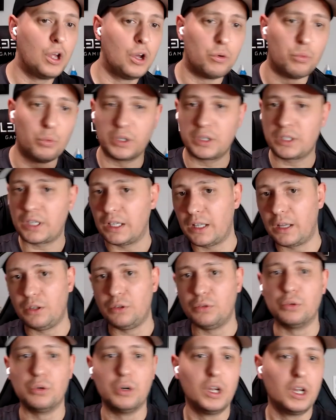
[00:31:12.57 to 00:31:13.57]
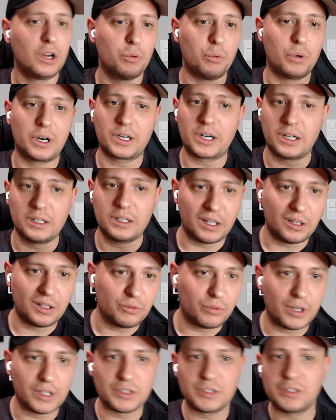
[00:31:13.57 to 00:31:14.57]
What can I do? Where can I
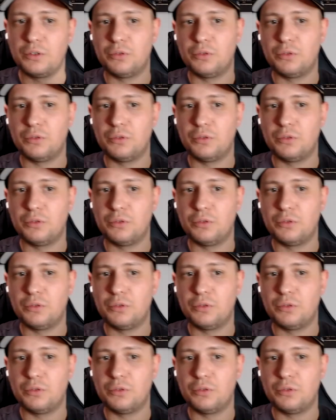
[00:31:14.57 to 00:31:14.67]
invest?